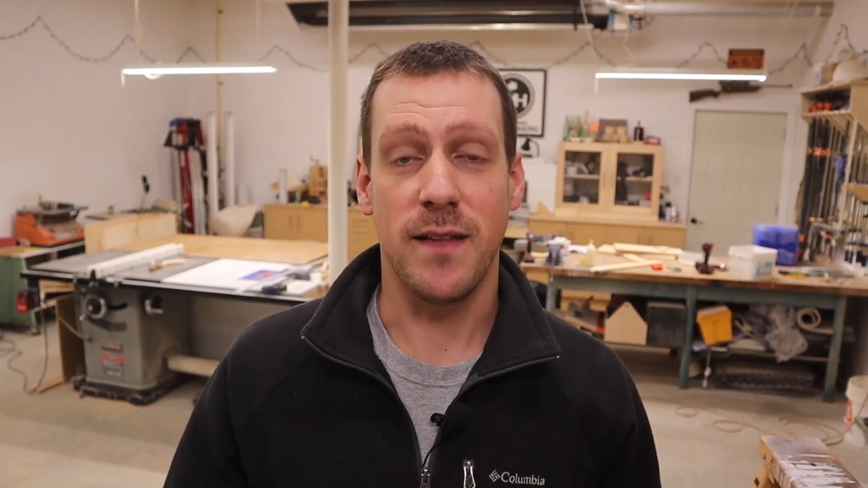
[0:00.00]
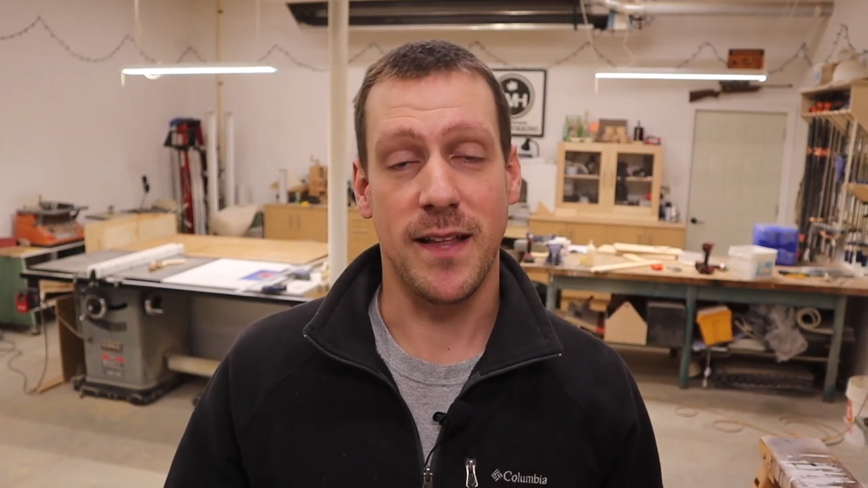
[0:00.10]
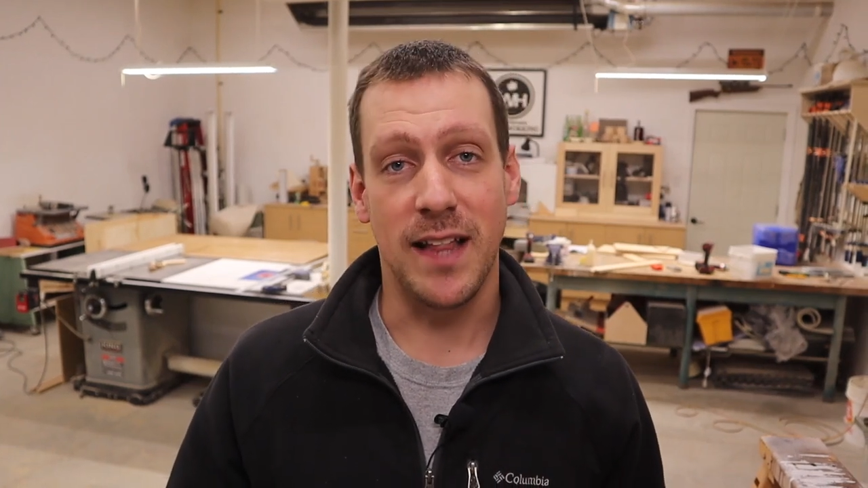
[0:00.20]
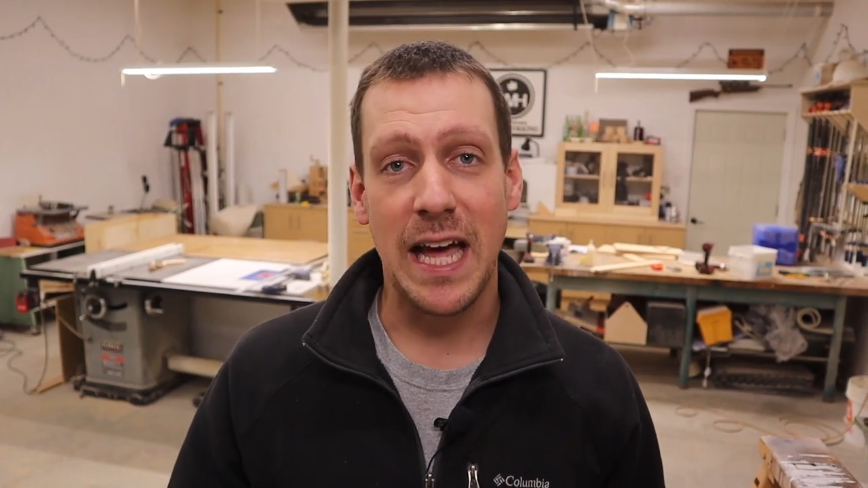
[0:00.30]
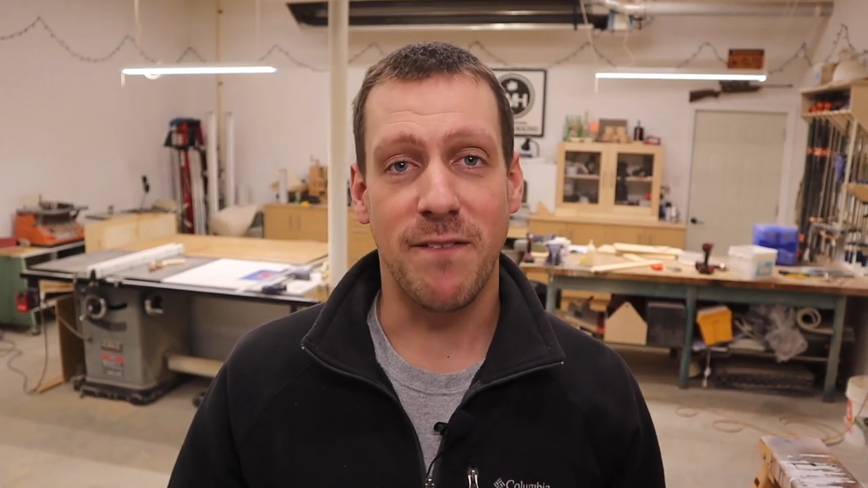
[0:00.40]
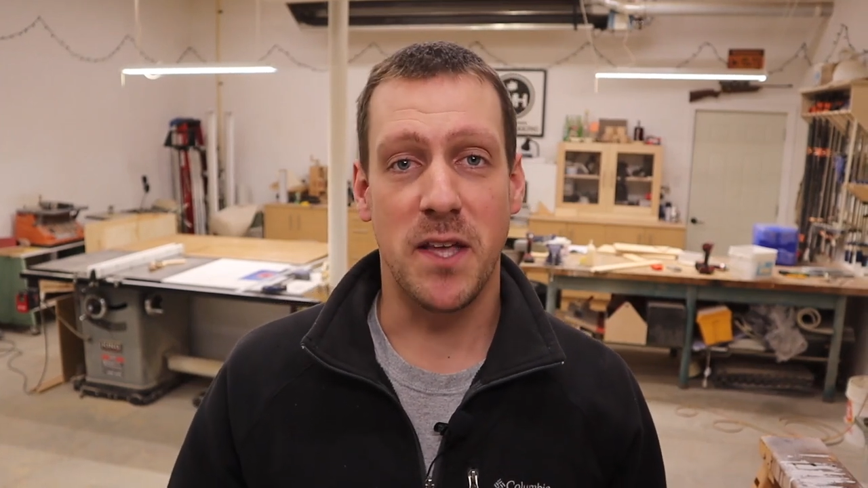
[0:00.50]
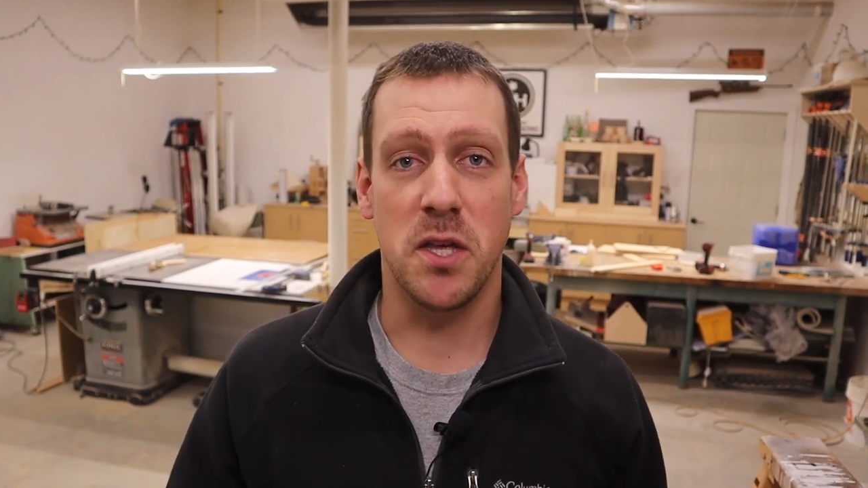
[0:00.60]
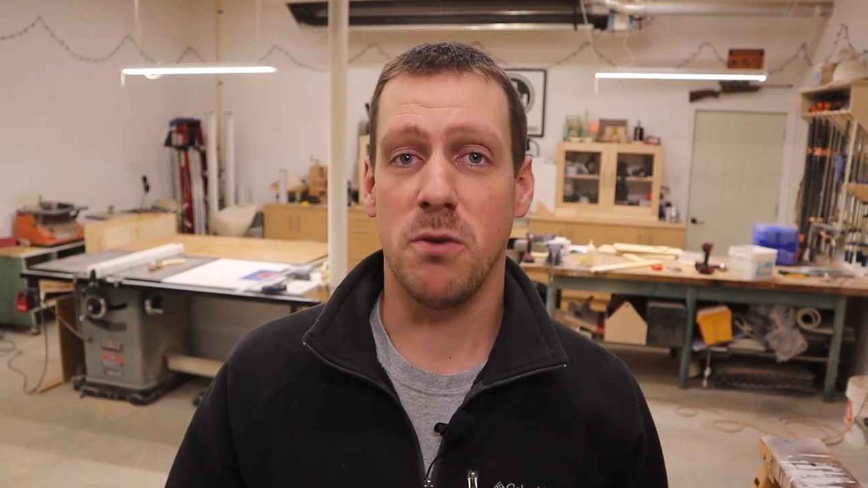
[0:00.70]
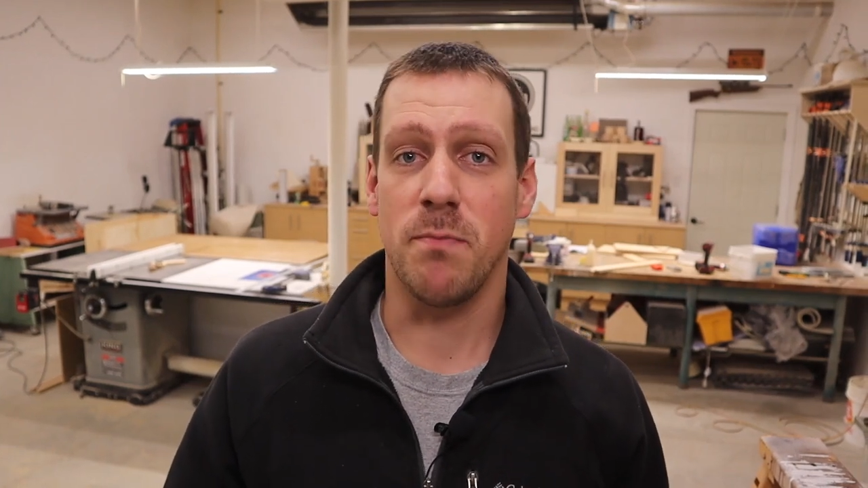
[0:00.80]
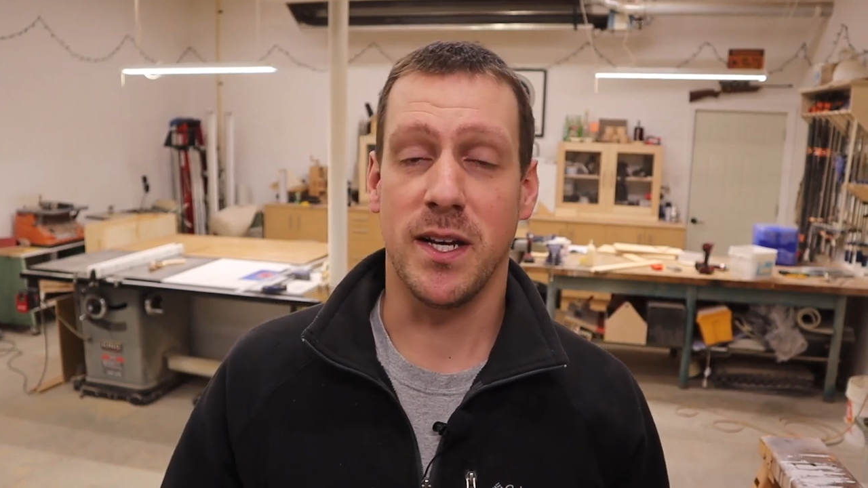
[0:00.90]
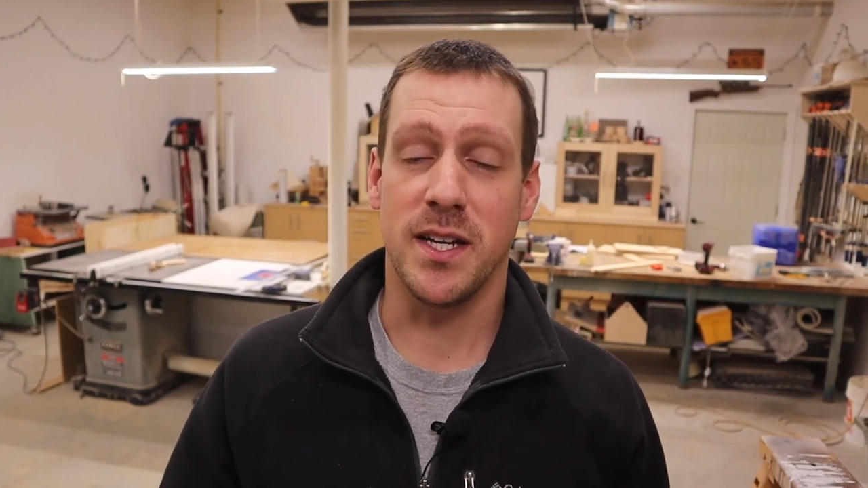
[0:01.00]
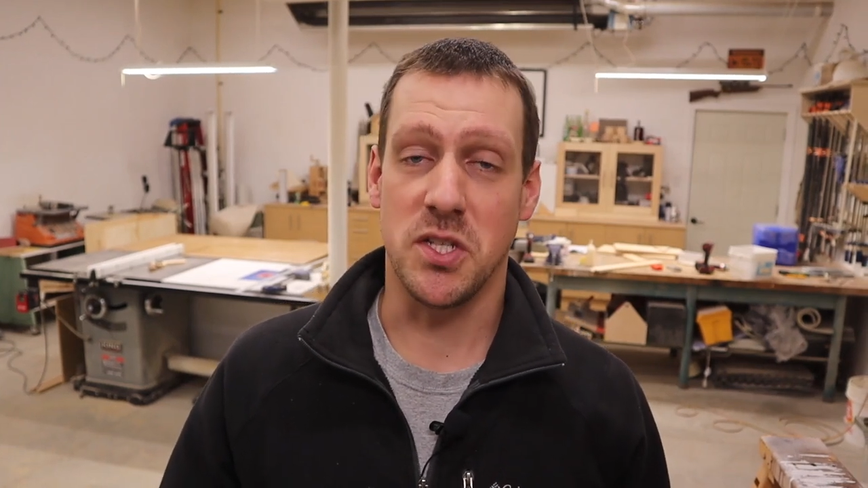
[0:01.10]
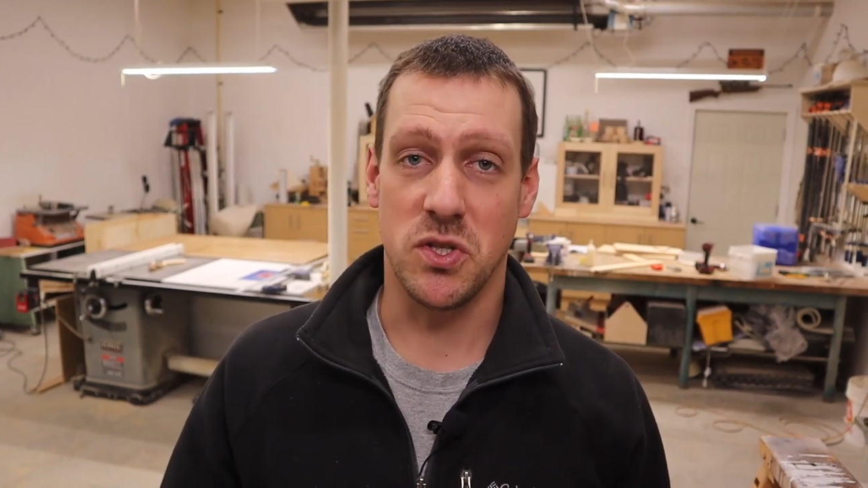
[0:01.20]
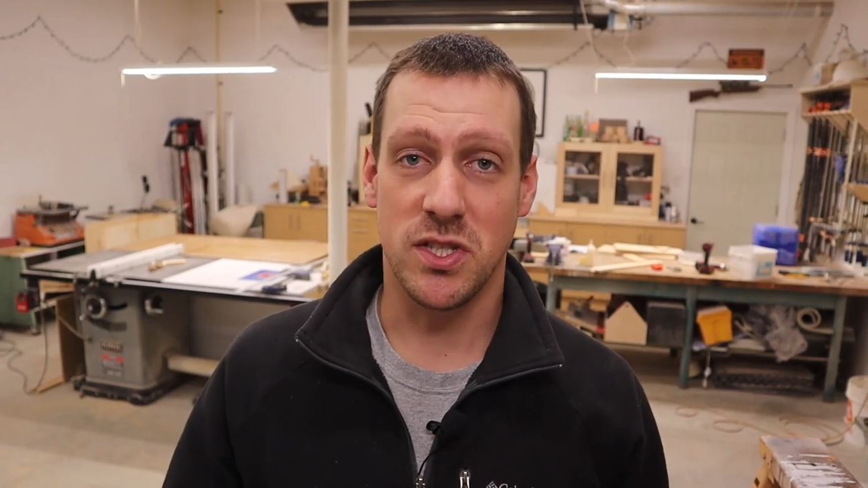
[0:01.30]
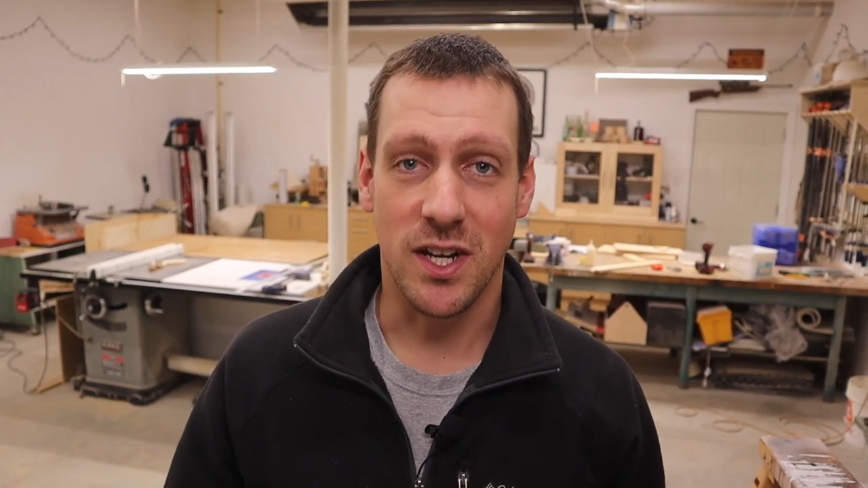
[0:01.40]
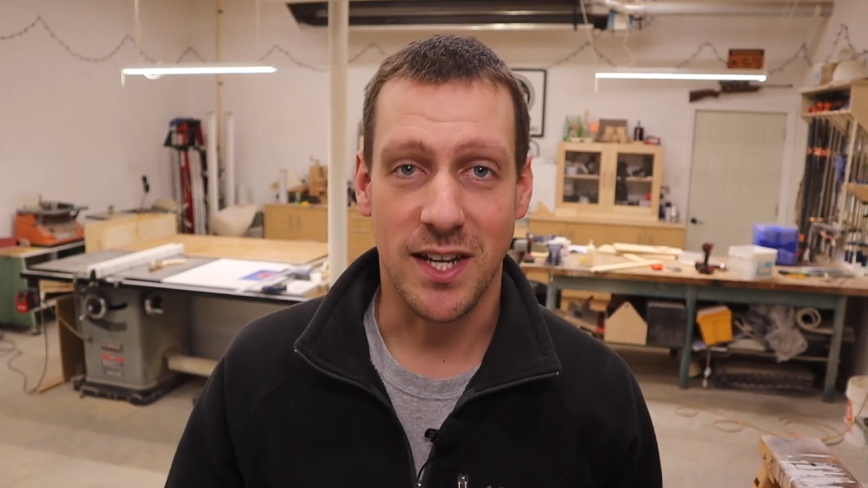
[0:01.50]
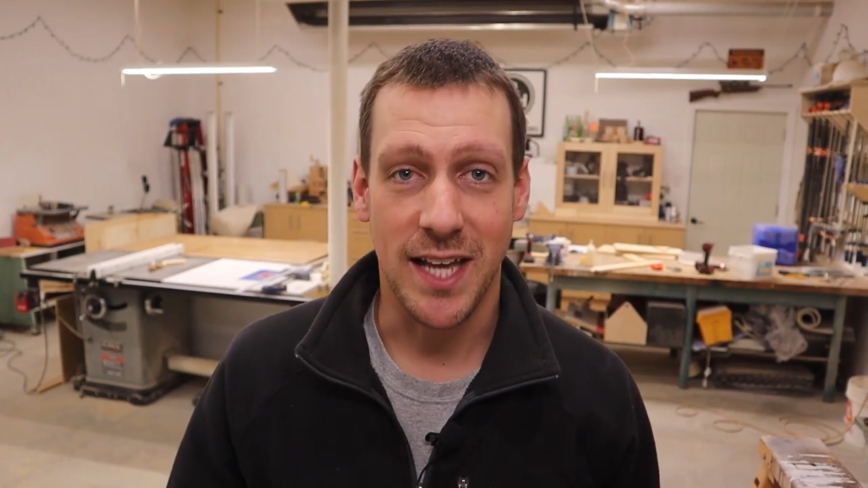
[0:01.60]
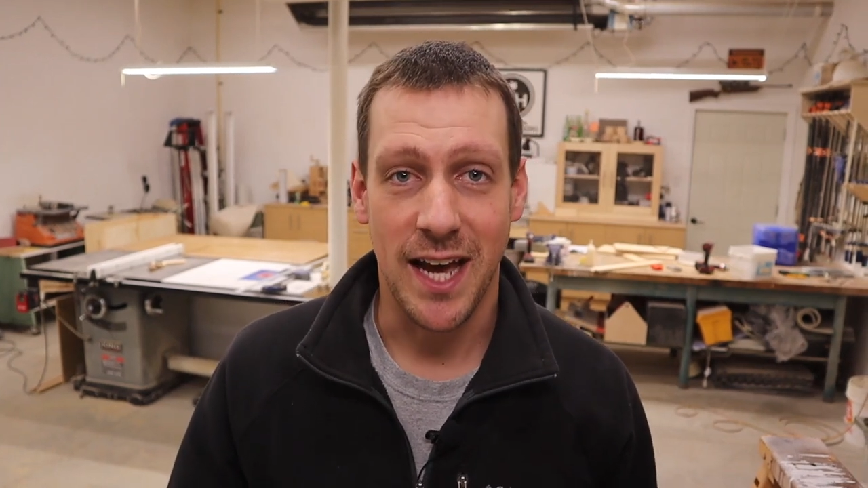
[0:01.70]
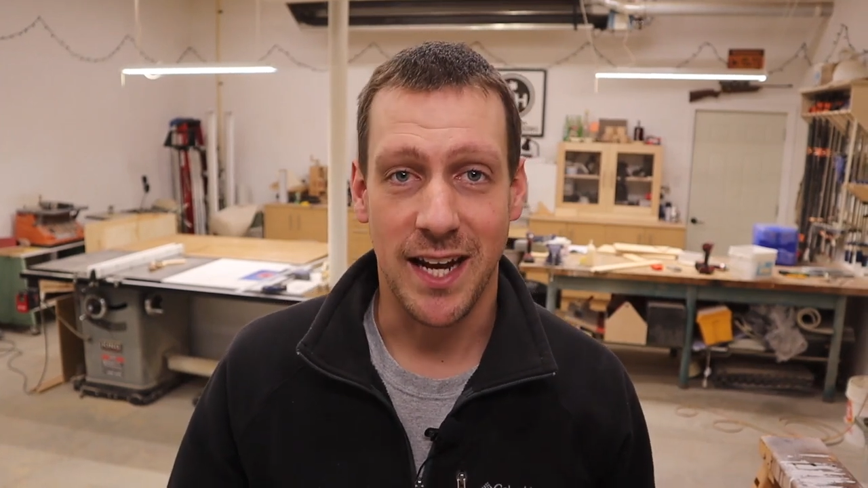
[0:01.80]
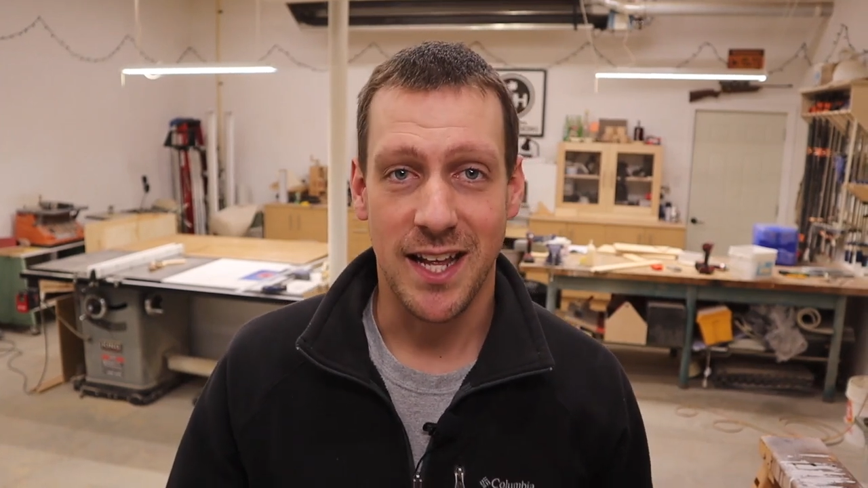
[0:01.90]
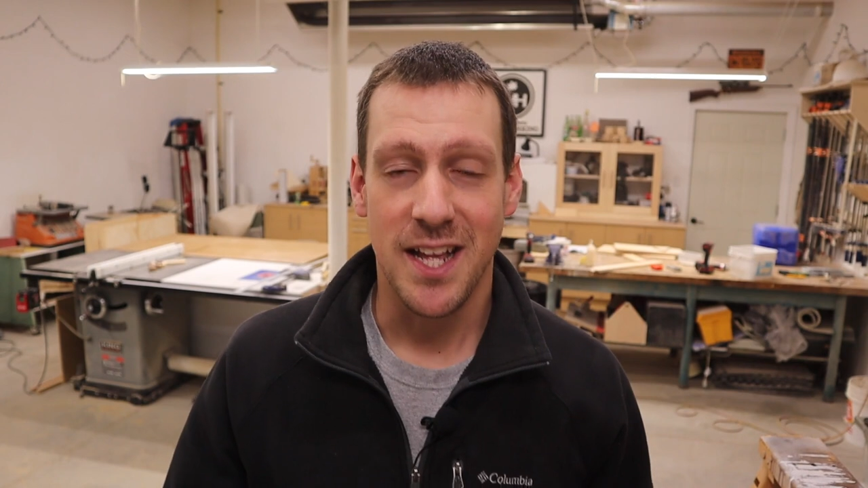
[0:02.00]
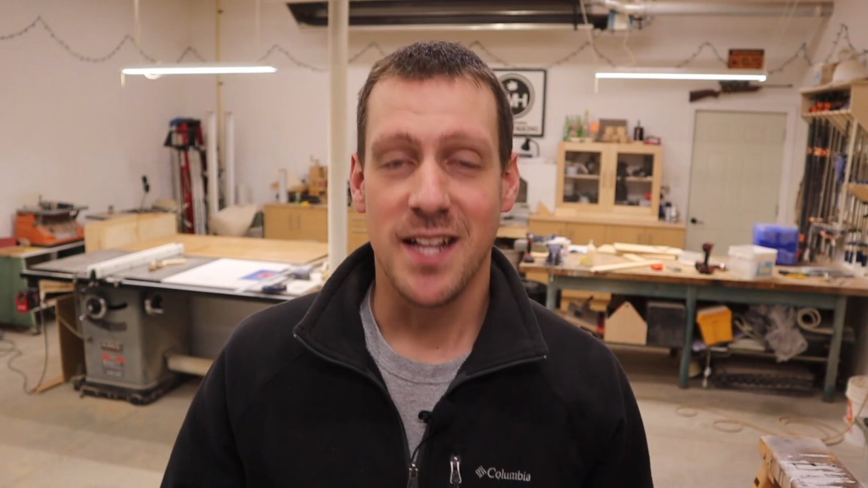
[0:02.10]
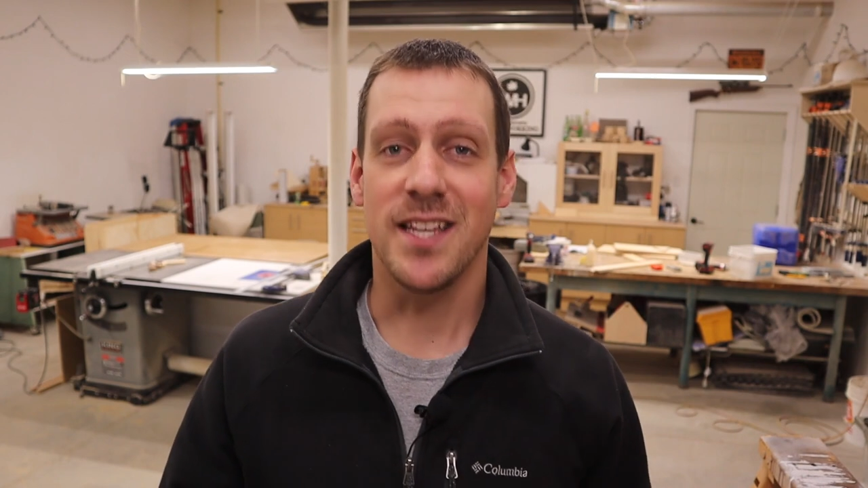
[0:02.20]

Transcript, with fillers: and they laugh at you because you suck at it,